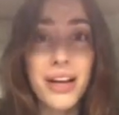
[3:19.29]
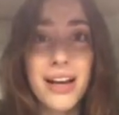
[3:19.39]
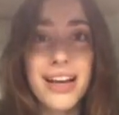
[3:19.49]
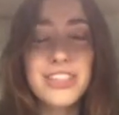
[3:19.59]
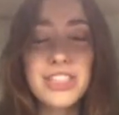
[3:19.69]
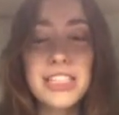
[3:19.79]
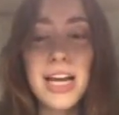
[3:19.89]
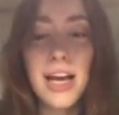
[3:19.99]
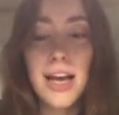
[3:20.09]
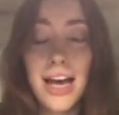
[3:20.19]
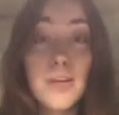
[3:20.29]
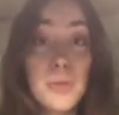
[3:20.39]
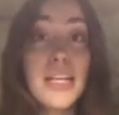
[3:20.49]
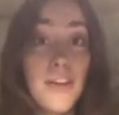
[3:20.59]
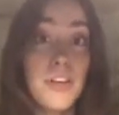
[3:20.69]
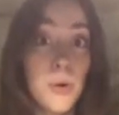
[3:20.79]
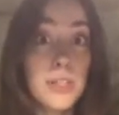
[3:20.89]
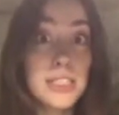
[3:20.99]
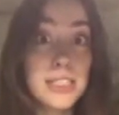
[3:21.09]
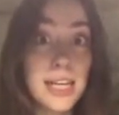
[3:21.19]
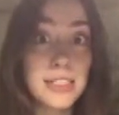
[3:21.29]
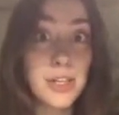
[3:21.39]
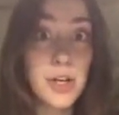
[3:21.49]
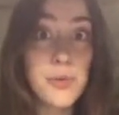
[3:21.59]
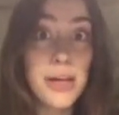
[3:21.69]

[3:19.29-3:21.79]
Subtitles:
I had really heavy courses that term,